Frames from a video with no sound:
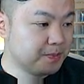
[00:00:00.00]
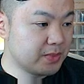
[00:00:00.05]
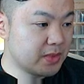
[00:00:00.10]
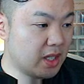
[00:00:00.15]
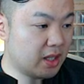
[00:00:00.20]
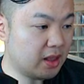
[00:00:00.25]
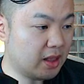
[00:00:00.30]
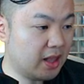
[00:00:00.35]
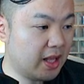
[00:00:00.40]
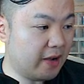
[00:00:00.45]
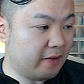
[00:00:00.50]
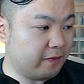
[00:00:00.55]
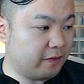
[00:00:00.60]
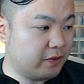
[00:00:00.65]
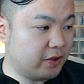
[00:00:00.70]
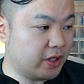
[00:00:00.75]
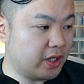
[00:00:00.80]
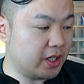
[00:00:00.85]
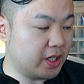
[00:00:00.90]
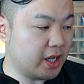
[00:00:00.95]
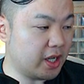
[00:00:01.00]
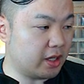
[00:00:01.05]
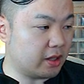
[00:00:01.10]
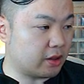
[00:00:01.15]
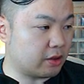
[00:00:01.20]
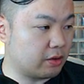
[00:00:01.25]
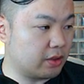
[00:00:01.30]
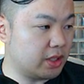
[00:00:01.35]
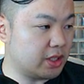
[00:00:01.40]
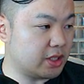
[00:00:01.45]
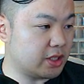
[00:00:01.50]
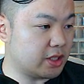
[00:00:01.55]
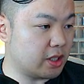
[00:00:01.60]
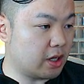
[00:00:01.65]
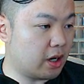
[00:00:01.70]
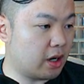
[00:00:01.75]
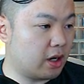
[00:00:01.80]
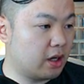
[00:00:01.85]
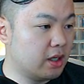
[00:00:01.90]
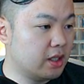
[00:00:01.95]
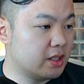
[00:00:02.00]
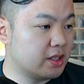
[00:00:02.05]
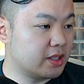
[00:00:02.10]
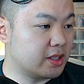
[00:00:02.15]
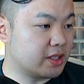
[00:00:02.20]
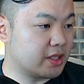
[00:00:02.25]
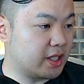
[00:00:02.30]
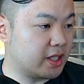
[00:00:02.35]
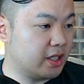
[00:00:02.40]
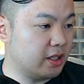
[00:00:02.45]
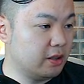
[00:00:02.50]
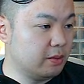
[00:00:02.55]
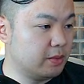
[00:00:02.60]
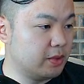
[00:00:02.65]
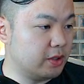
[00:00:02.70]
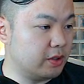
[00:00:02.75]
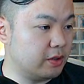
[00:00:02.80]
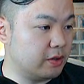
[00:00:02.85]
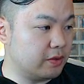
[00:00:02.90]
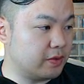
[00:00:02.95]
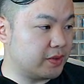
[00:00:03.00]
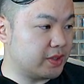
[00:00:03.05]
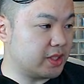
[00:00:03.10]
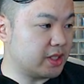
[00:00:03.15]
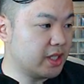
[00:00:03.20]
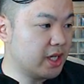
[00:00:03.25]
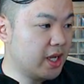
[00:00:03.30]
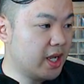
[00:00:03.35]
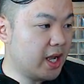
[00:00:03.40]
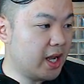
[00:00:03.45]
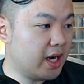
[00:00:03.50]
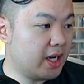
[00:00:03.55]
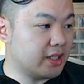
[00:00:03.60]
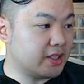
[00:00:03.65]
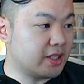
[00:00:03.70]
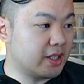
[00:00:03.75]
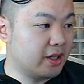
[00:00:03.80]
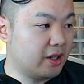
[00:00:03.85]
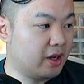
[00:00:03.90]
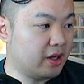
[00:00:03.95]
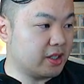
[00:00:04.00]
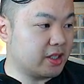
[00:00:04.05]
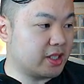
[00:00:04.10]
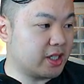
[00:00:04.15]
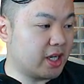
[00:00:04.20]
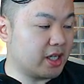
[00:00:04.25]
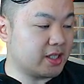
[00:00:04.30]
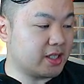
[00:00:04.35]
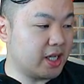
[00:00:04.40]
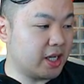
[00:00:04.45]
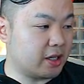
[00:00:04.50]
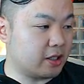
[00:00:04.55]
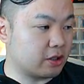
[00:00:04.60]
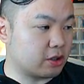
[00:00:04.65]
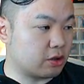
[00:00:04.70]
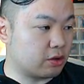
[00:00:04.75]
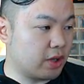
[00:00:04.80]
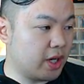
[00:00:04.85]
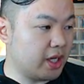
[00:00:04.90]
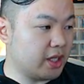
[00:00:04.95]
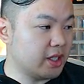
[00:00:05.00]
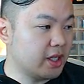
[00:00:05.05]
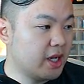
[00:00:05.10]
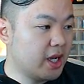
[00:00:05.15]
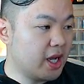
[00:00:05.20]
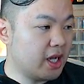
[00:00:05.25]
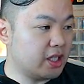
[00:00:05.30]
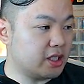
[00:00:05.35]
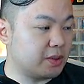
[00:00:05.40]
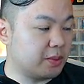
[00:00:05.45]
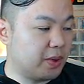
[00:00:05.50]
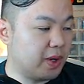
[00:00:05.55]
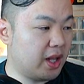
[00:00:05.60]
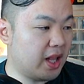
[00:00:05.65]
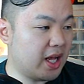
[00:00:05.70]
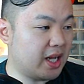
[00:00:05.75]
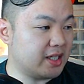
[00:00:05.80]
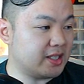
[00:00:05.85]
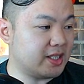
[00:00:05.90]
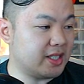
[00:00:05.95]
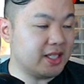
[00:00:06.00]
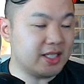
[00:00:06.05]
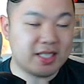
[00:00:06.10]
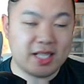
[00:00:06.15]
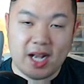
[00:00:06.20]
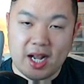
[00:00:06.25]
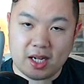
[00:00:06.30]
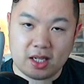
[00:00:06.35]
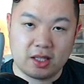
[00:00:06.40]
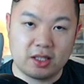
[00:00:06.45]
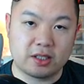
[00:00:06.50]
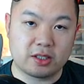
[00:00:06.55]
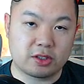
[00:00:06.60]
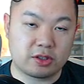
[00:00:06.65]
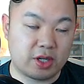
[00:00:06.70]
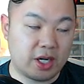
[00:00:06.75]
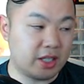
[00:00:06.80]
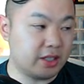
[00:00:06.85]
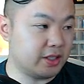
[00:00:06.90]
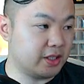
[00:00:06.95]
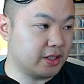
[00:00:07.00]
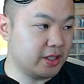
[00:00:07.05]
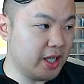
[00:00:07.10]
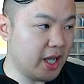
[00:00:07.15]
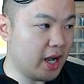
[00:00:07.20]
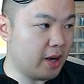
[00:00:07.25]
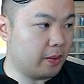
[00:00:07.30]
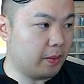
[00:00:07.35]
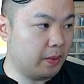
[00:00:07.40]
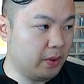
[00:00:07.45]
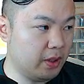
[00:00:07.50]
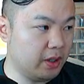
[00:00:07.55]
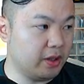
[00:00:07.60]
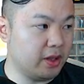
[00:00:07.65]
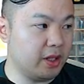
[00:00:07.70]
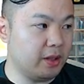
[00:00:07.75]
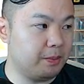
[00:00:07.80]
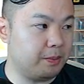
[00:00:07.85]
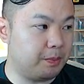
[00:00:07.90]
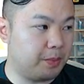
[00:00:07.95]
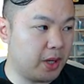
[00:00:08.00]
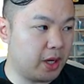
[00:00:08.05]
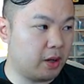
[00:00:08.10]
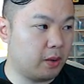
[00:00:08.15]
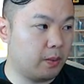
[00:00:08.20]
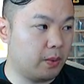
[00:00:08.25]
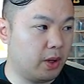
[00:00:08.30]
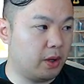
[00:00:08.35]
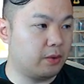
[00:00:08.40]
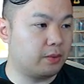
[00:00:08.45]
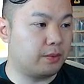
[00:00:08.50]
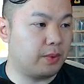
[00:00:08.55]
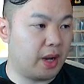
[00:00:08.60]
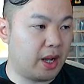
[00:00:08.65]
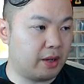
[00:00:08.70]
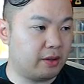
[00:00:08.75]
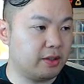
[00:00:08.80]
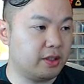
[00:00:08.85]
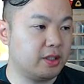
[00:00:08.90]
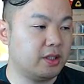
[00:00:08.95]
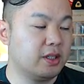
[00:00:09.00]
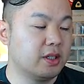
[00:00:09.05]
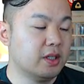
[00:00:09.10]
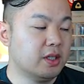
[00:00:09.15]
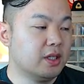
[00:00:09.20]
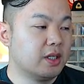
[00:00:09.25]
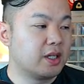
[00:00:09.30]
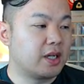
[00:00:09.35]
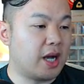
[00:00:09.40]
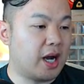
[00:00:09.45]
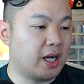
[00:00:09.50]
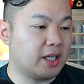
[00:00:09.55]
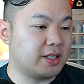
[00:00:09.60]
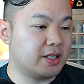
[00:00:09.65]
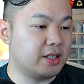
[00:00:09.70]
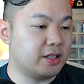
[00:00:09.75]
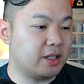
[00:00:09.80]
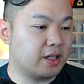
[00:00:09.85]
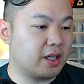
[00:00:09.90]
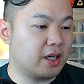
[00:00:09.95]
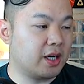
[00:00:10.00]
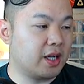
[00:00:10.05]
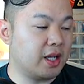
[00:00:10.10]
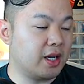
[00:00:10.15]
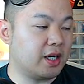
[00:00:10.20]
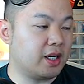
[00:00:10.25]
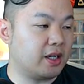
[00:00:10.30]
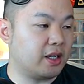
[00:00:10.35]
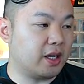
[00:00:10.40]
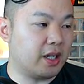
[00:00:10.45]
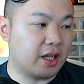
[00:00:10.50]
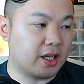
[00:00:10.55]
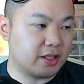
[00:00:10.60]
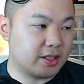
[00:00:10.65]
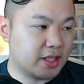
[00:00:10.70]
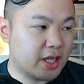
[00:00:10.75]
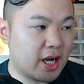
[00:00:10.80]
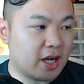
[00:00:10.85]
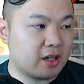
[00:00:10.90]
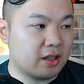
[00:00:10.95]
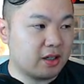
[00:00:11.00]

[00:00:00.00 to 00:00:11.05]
left-footed, and 3-star skill moves. And he has the long shot taker trait as well as the tackling trait. So yeah, one of the better well-rounded guys that you're going to get here. He can tackle,